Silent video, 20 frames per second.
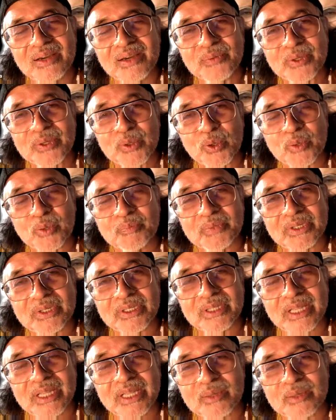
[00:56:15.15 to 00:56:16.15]
We
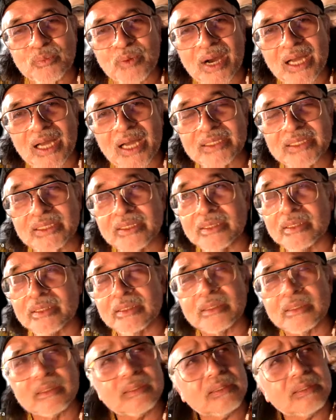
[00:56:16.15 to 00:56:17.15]
offered like 1.5